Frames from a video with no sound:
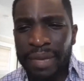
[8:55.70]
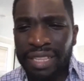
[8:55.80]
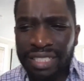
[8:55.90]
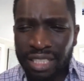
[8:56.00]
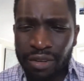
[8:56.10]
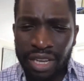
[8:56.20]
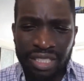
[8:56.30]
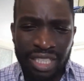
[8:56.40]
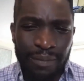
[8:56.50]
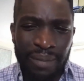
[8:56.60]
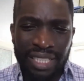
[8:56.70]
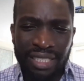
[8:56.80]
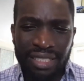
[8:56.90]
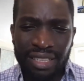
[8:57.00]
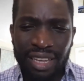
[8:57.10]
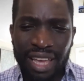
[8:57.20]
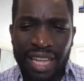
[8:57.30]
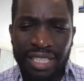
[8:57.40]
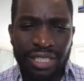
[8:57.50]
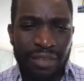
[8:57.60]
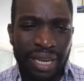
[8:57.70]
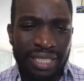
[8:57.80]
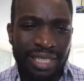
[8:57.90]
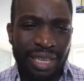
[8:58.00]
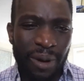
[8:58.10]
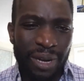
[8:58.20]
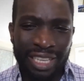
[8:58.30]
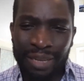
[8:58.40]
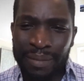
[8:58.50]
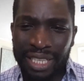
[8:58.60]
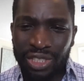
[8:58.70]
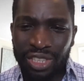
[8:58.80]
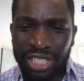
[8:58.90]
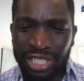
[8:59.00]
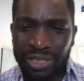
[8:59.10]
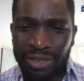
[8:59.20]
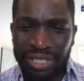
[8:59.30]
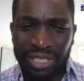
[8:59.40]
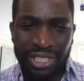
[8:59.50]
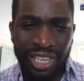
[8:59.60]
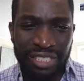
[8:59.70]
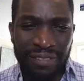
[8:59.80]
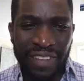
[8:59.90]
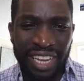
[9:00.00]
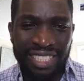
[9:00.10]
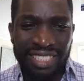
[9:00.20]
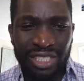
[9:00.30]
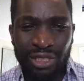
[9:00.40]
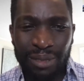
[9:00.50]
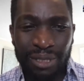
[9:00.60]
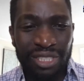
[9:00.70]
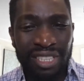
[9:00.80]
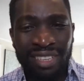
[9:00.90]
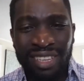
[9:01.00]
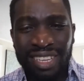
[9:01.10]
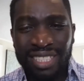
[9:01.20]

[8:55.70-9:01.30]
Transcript: I mean, that's a question that's best answered by someone in the administration who's in charge of vaccine distribution.